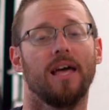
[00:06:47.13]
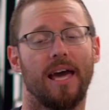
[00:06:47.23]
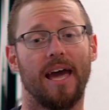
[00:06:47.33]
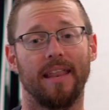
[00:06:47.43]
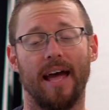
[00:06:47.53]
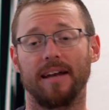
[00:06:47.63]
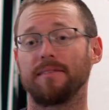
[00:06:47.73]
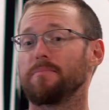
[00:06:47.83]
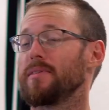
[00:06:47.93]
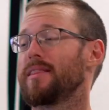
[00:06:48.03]
And that
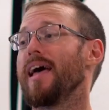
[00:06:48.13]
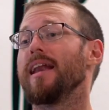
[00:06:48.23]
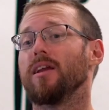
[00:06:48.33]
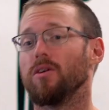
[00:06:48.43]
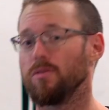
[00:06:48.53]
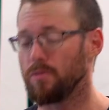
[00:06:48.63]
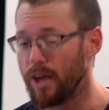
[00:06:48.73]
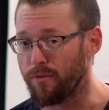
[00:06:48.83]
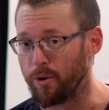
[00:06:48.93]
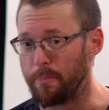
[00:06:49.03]
then,
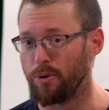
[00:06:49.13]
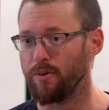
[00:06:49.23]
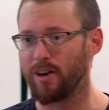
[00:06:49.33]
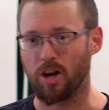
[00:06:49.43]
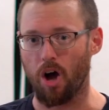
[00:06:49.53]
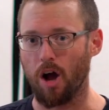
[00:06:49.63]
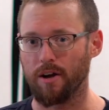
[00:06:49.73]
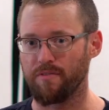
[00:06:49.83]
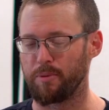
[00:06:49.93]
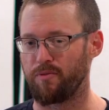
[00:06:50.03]
if we're improving our
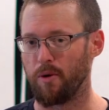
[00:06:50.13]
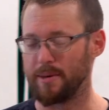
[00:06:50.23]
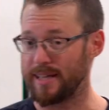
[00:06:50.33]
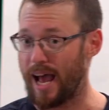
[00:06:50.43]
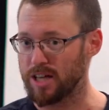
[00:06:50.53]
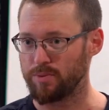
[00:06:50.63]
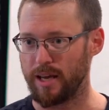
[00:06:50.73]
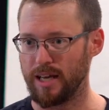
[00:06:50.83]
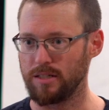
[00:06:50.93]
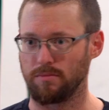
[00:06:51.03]
cognitive performance as we
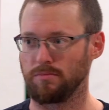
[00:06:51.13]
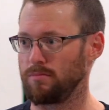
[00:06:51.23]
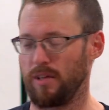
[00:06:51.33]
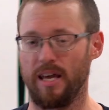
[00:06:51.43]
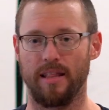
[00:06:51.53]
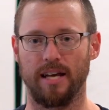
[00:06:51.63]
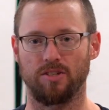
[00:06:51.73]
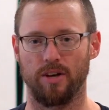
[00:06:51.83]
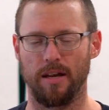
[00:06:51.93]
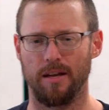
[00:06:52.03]
age, hey, that's
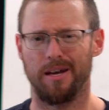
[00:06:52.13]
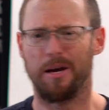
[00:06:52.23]
great.